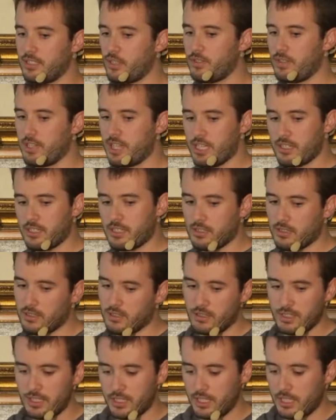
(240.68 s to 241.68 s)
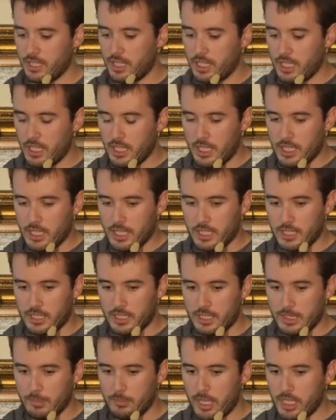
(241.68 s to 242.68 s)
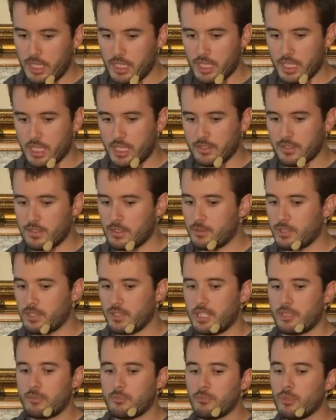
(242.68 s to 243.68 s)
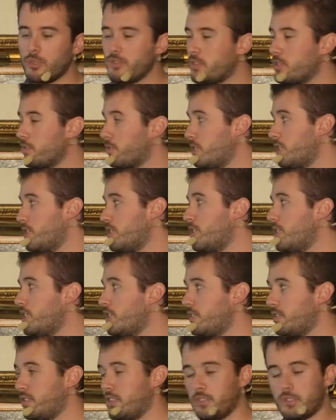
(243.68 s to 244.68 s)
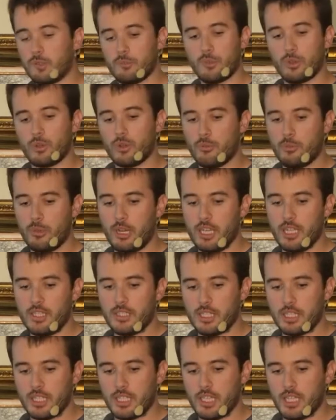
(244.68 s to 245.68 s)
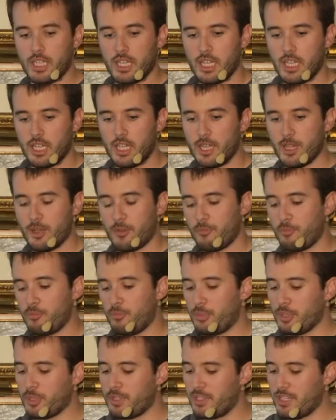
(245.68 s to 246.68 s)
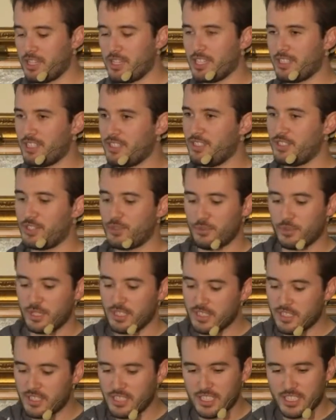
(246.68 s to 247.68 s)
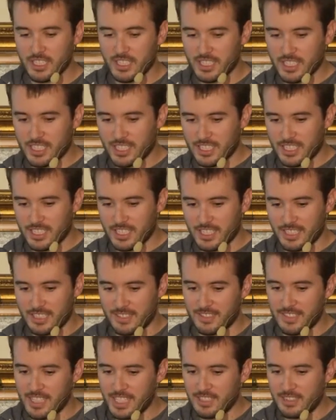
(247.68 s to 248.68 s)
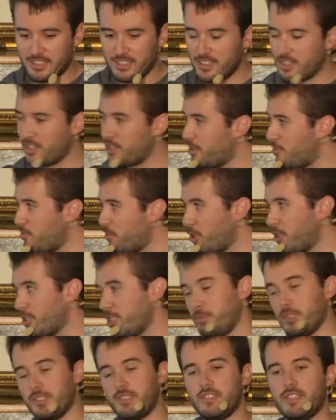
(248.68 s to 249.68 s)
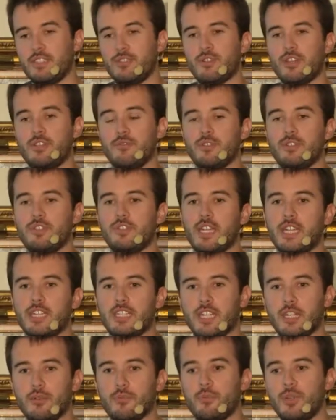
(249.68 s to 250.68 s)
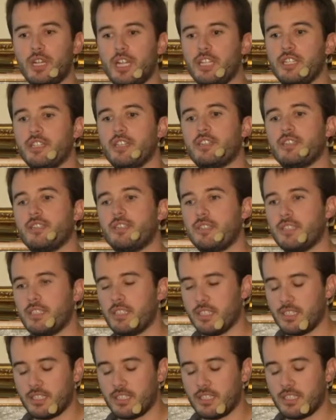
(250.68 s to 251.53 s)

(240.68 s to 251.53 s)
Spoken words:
not that hard, especially considering that most of it is just boilerplate. But there is a twist. It's that the MongoDB C driver is actually really nice.